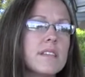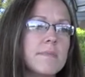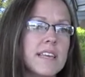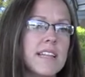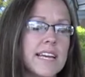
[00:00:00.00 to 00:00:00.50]
the
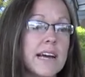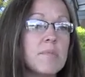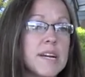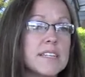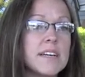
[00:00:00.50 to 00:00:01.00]
man that I got
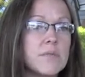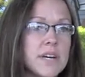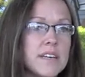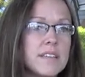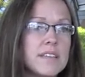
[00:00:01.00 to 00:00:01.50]
pregnant
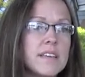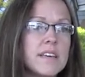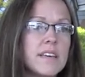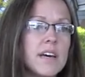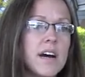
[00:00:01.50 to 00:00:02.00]
with
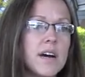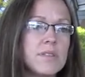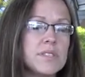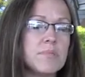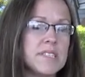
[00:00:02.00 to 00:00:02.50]

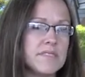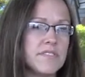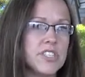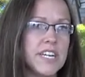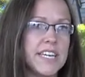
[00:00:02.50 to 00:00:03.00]
went to prison
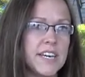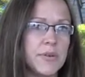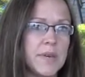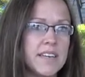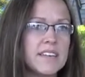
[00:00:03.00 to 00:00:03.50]
for trying to kill
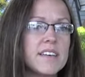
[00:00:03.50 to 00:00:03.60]
me.